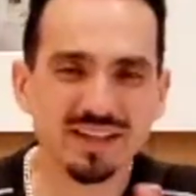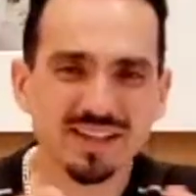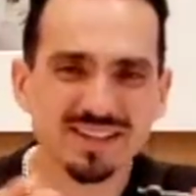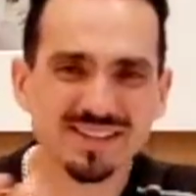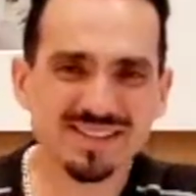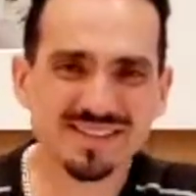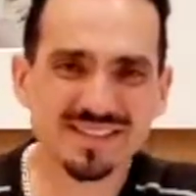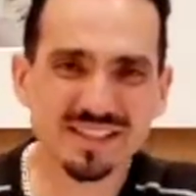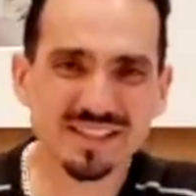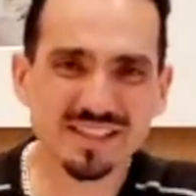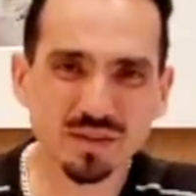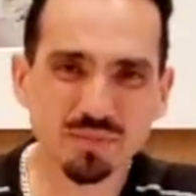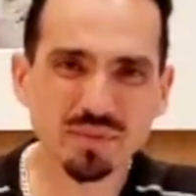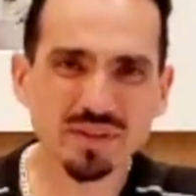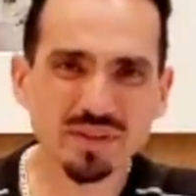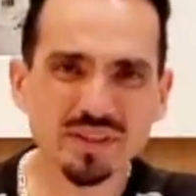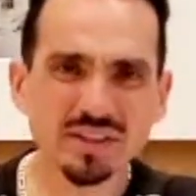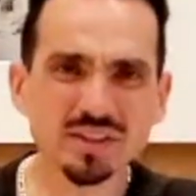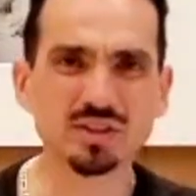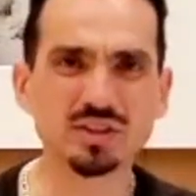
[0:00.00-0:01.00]
Timmy
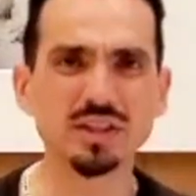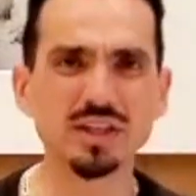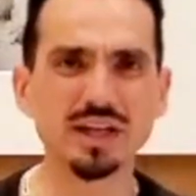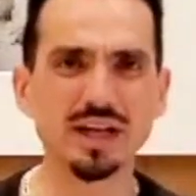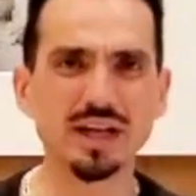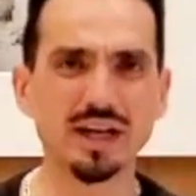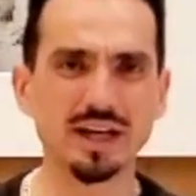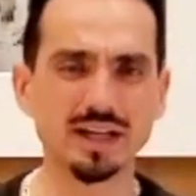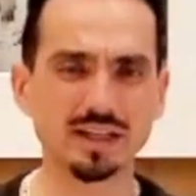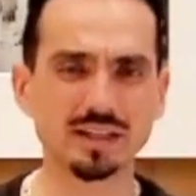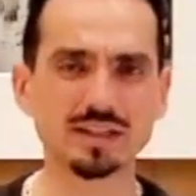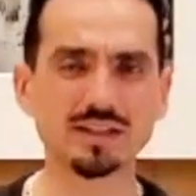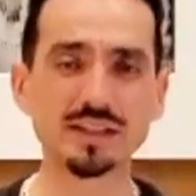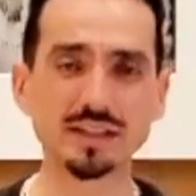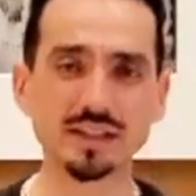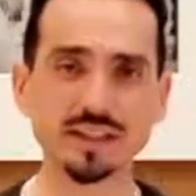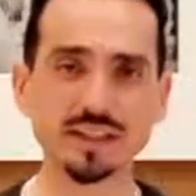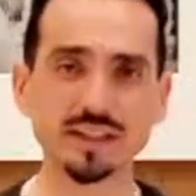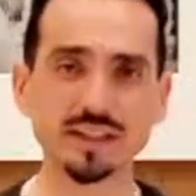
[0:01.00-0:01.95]
good at cleaning?